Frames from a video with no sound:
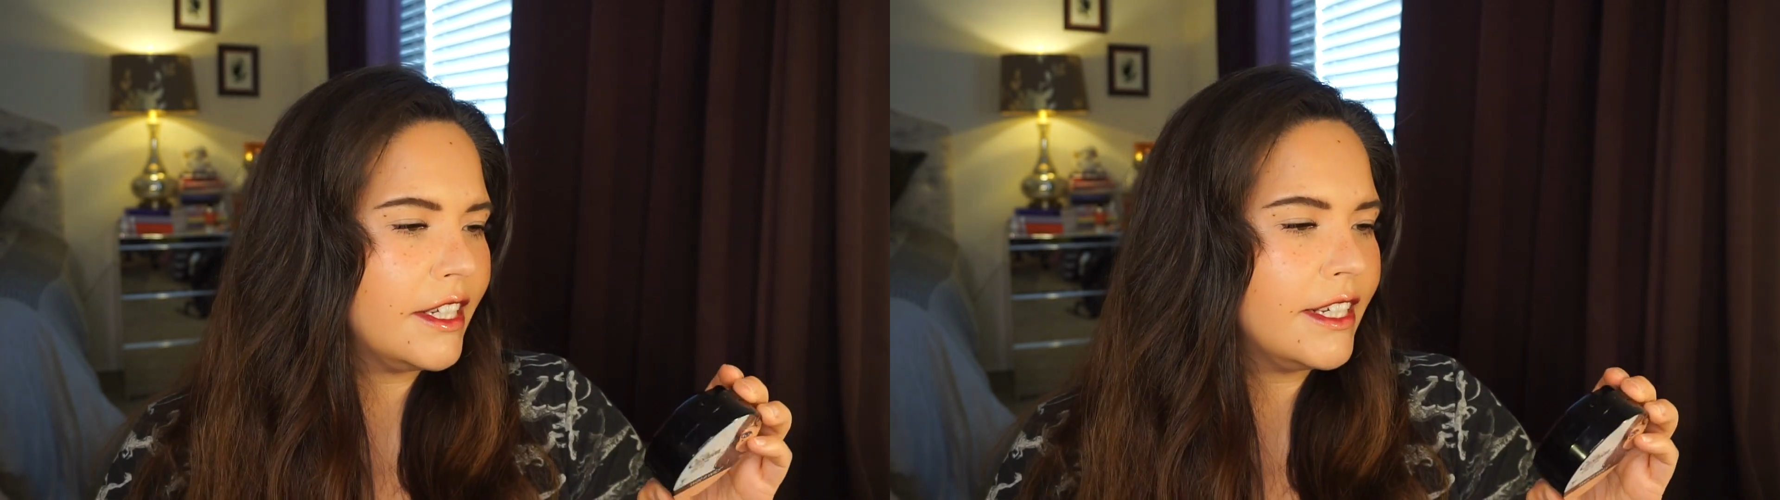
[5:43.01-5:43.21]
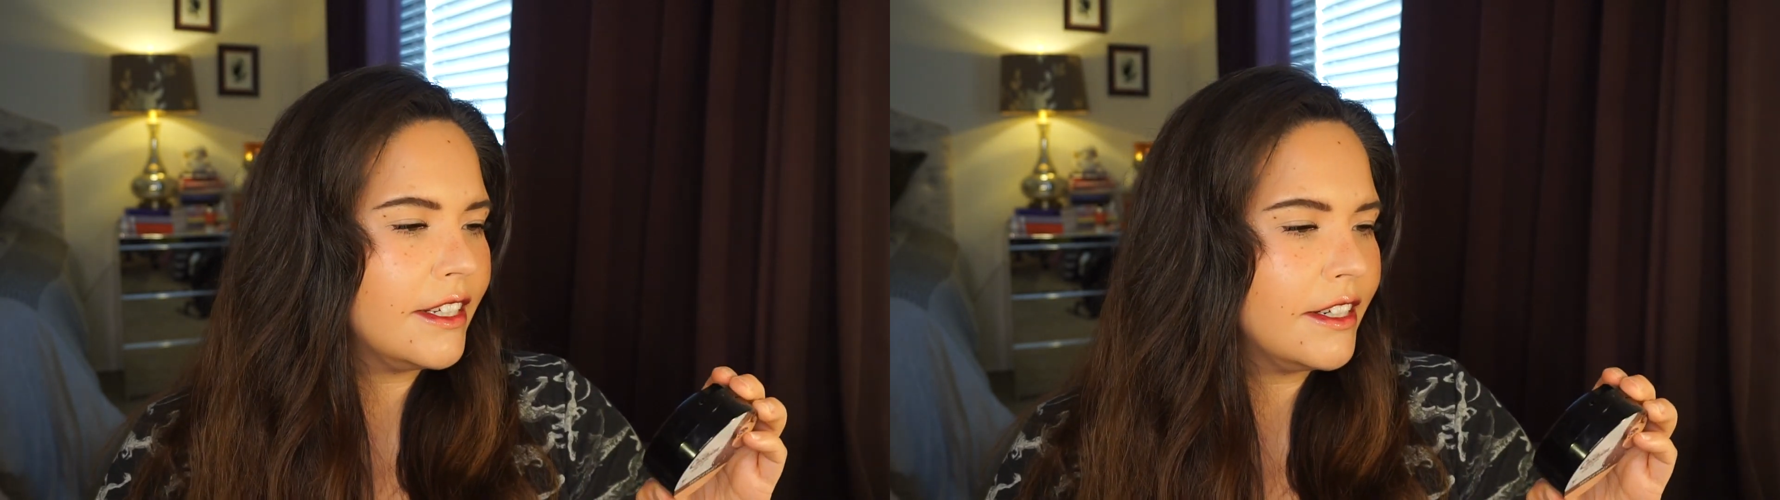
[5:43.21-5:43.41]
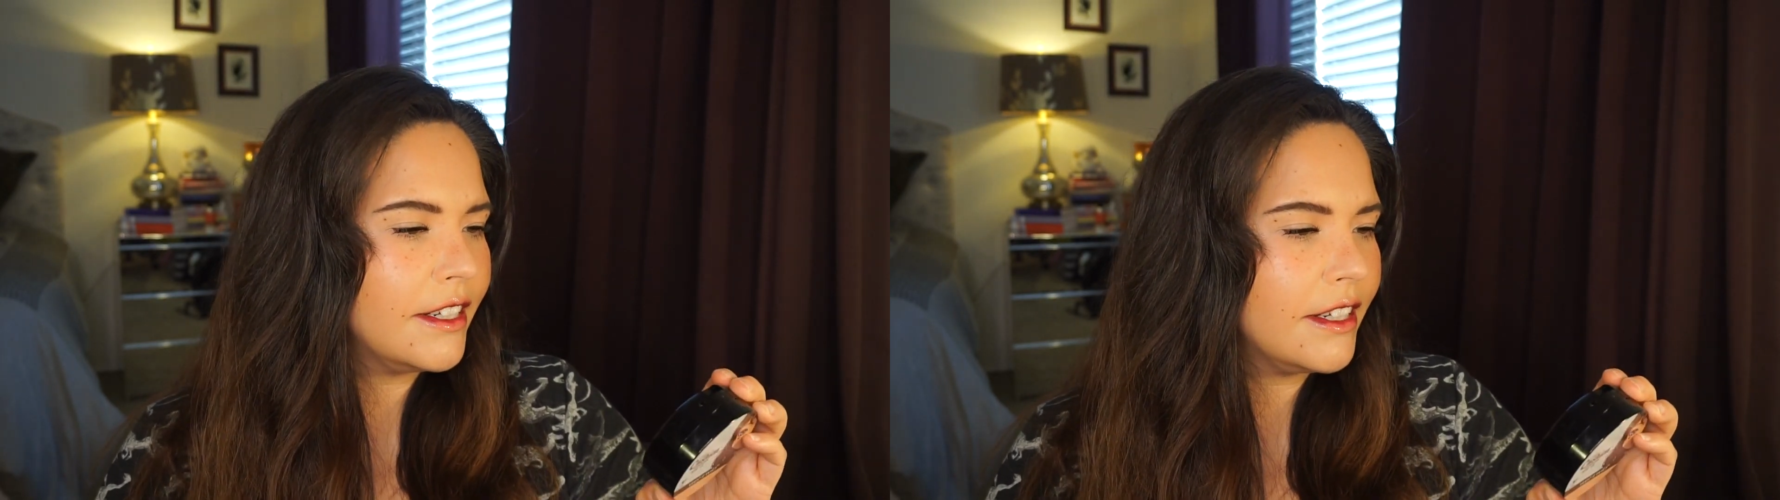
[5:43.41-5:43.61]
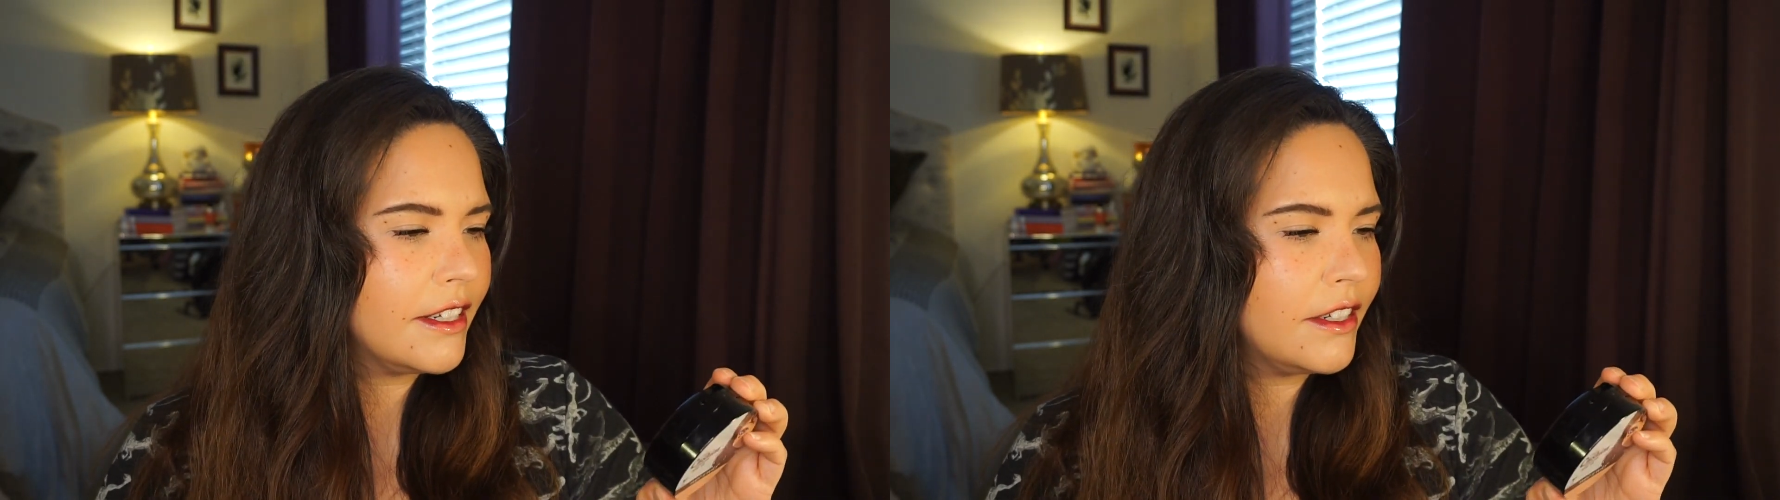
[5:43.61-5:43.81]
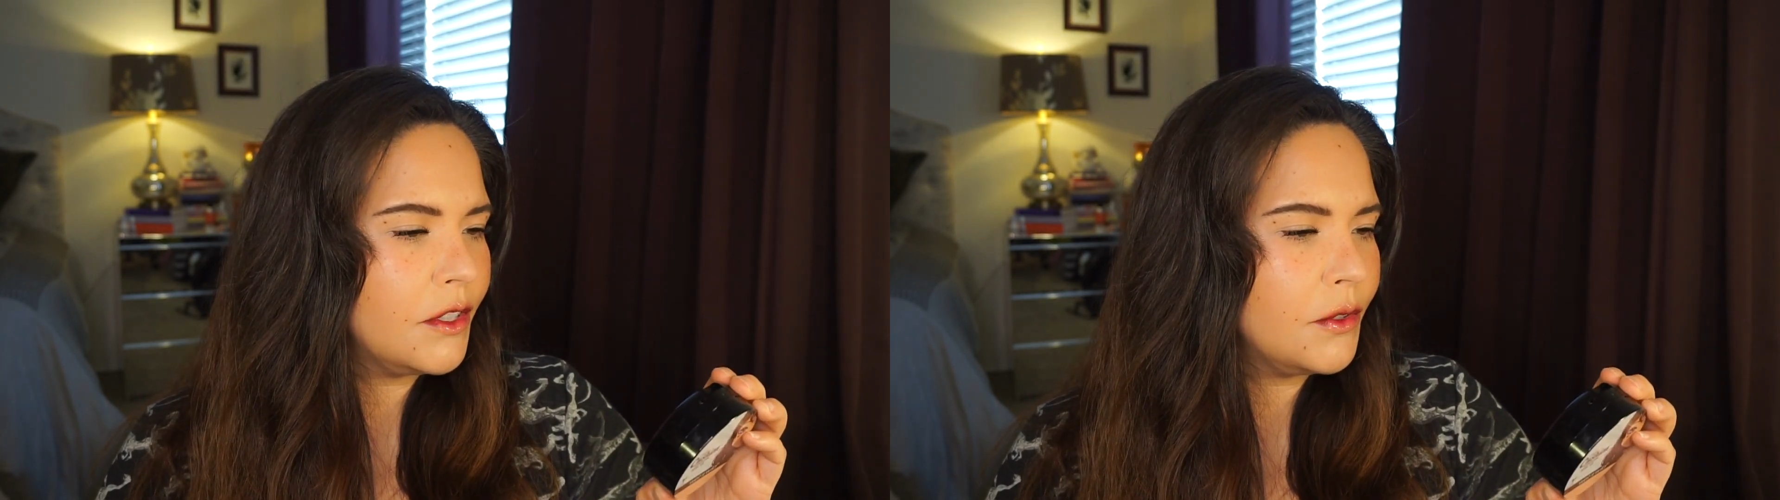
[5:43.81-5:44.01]
in
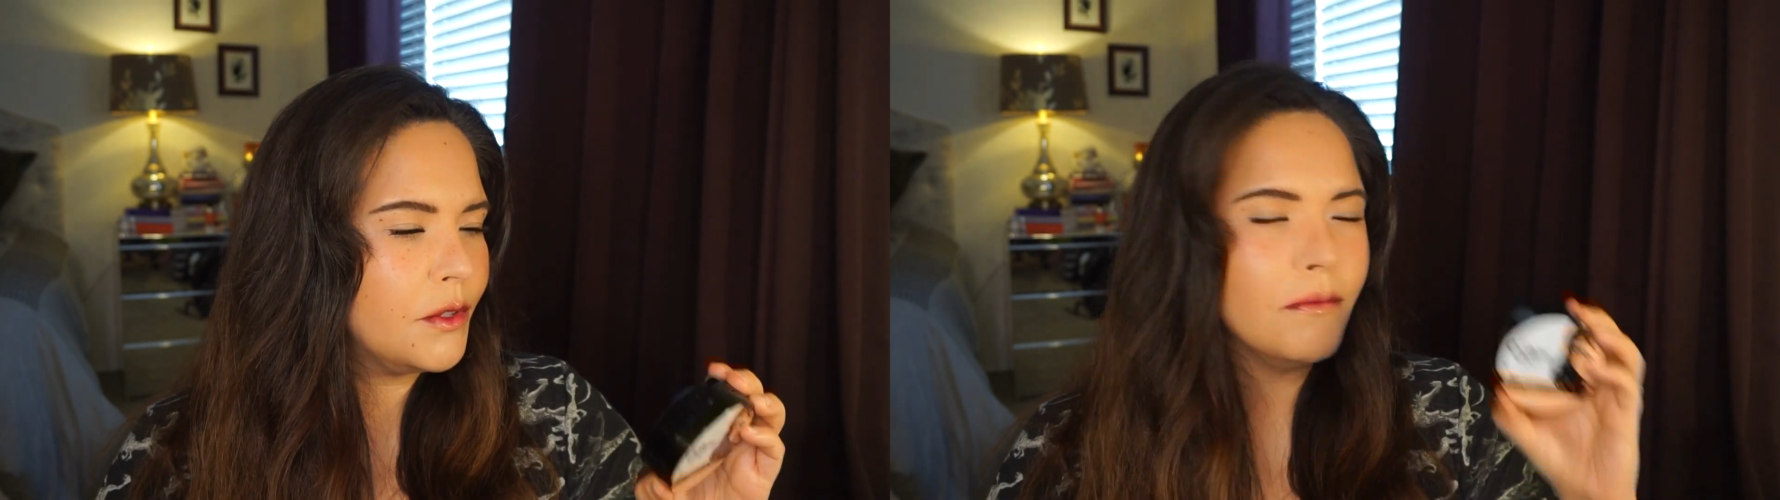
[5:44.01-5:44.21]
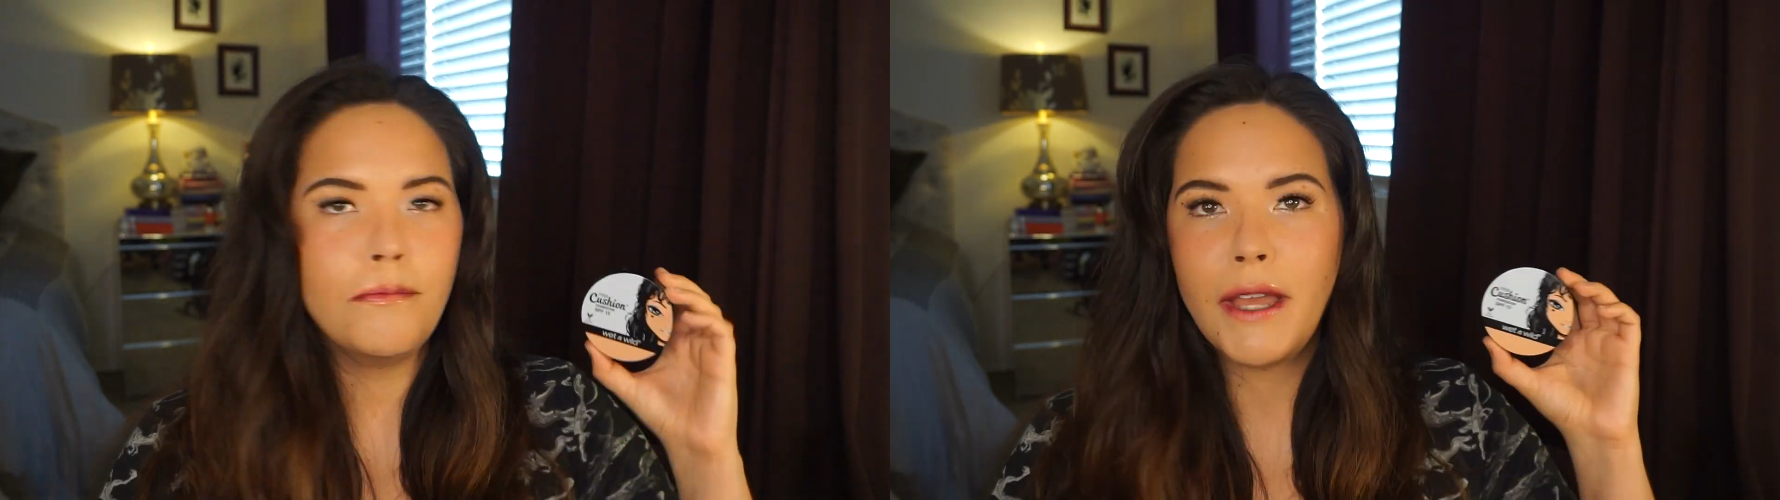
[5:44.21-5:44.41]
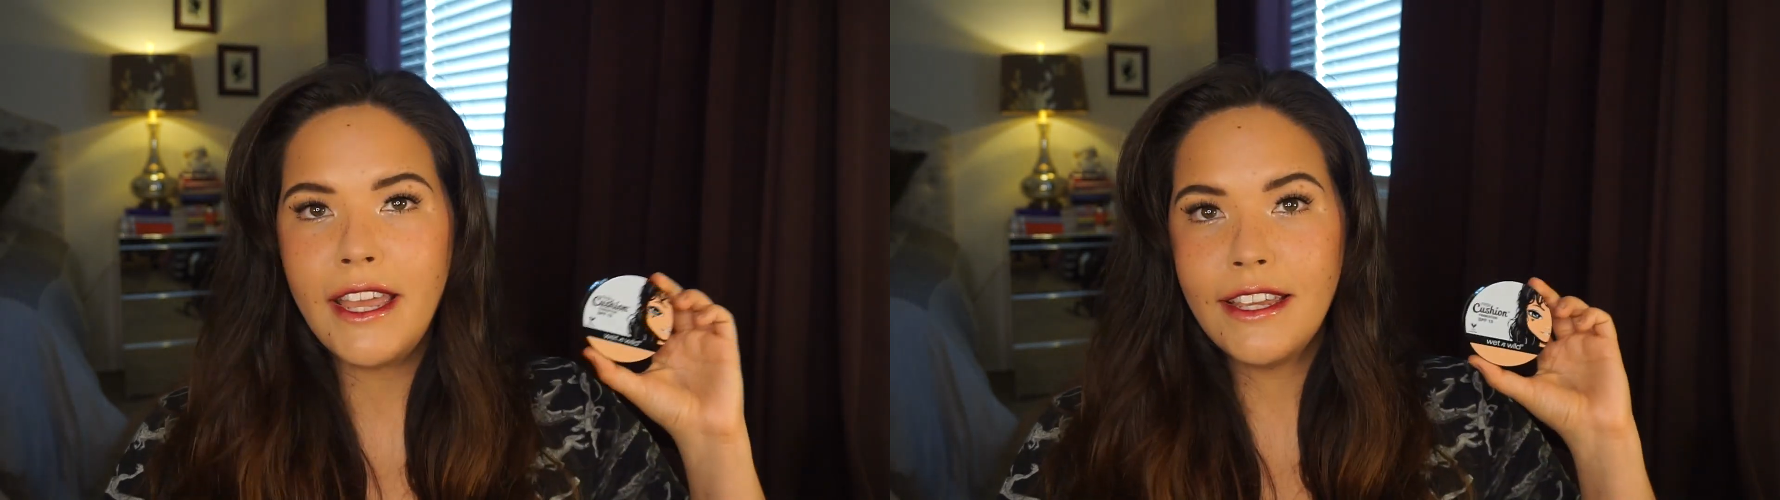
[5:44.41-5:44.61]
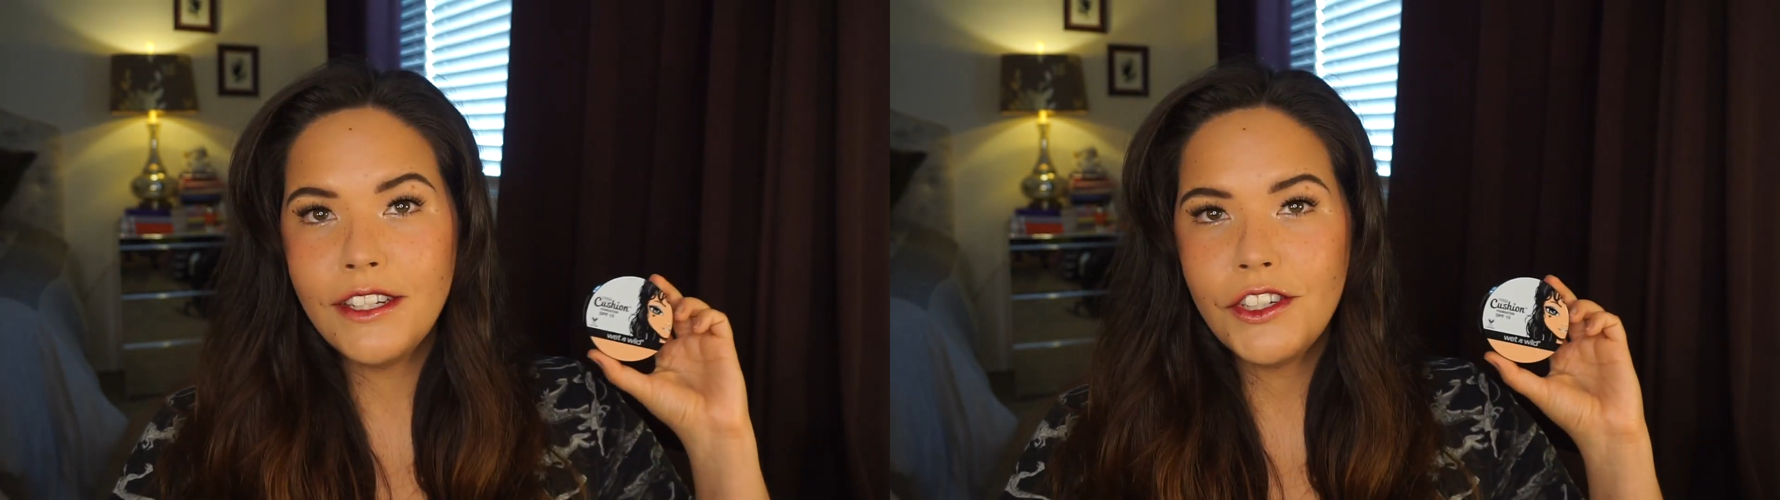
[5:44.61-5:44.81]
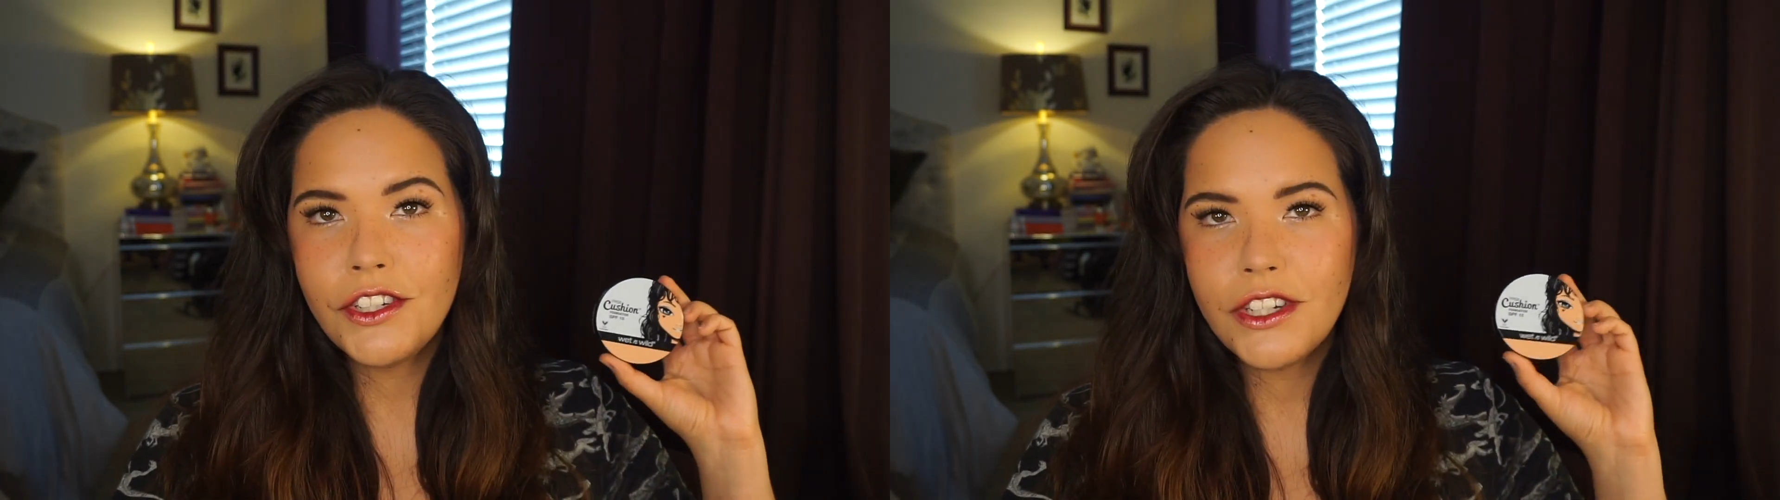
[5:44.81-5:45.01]
nude
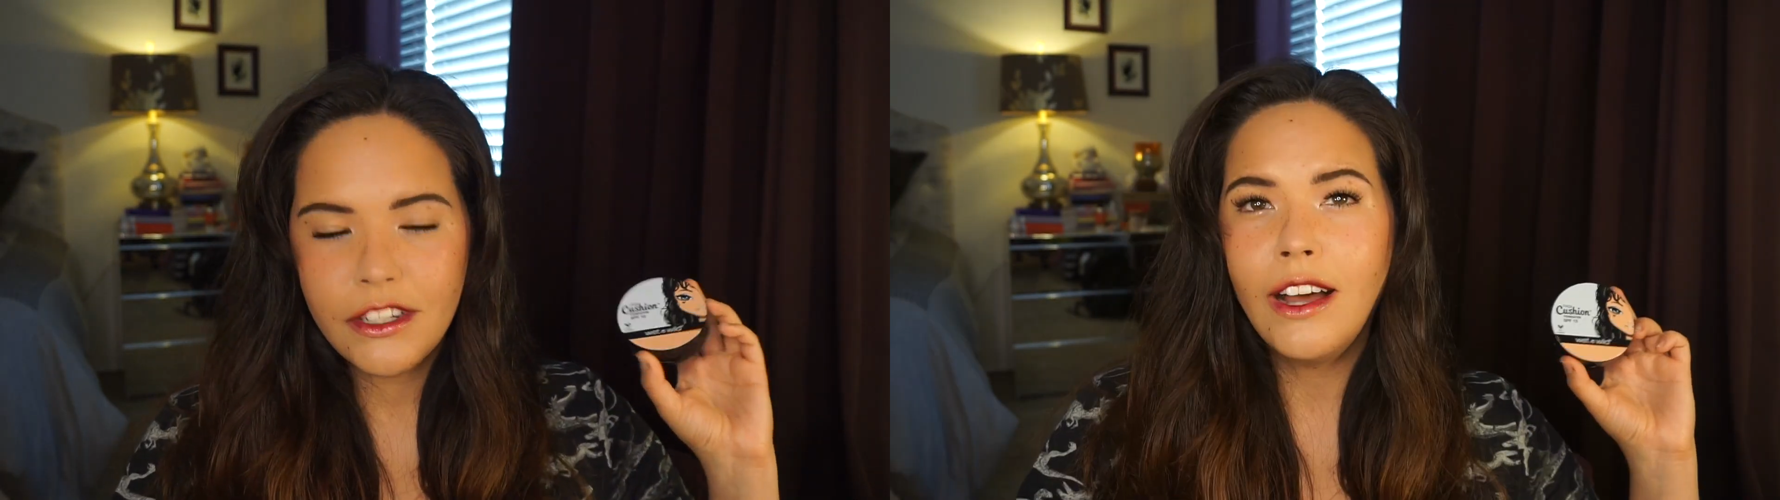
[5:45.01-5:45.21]
beige.